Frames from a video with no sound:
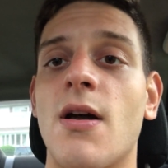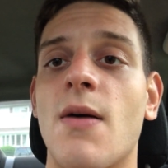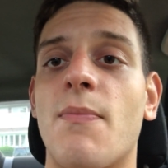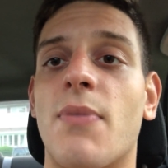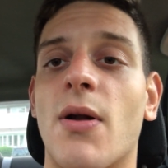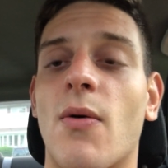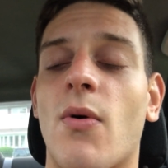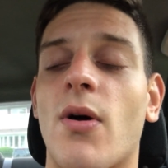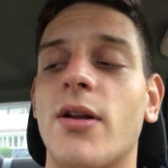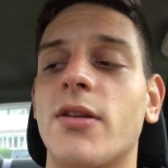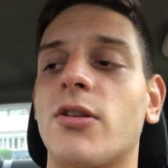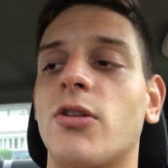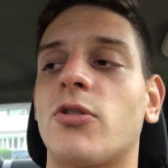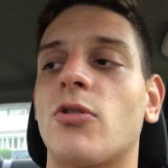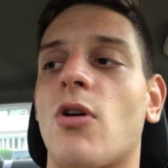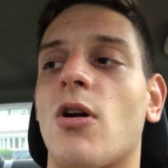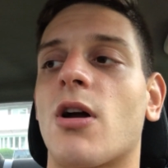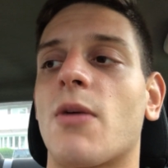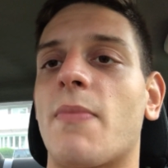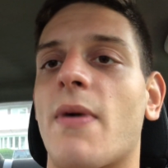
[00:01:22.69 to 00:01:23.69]
but I wanted to
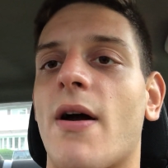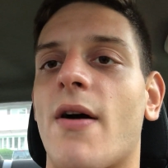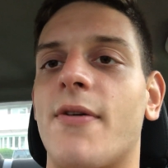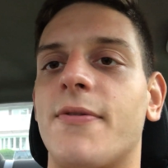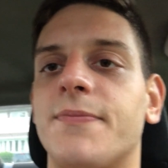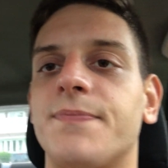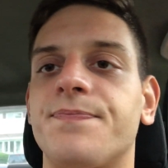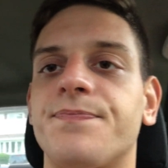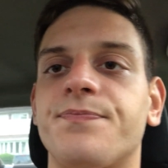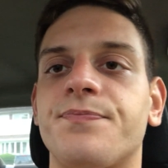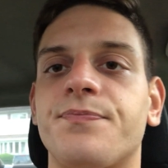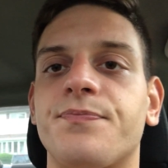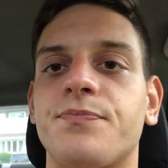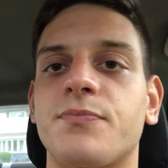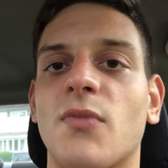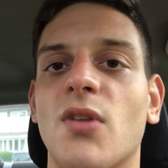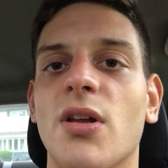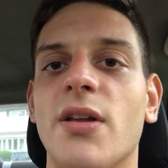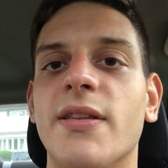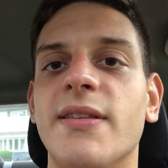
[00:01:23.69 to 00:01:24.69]
talk about
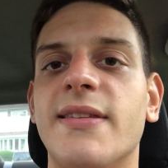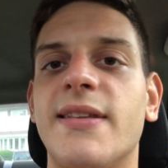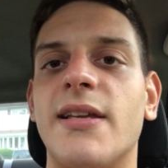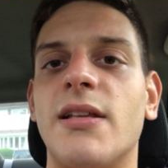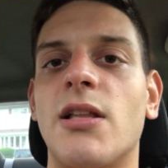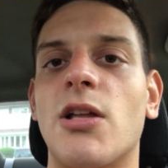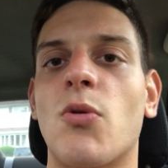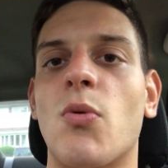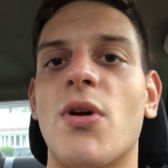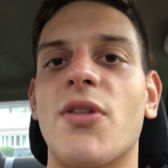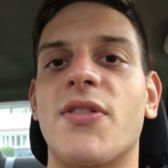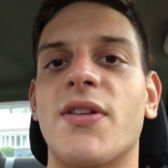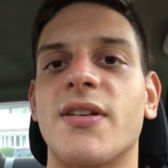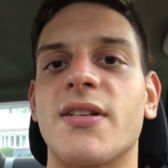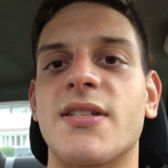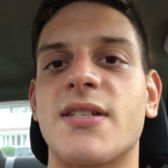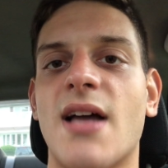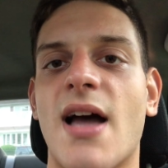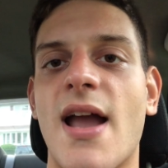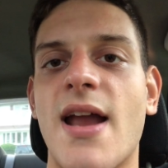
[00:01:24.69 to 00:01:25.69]
dealing with
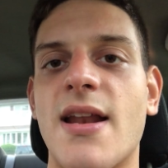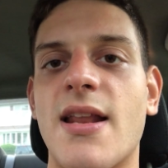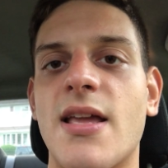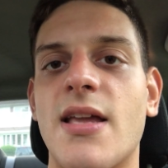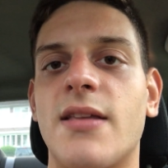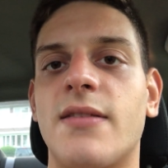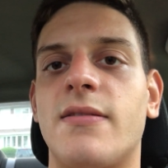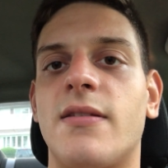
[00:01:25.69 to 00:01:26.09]
anxiety,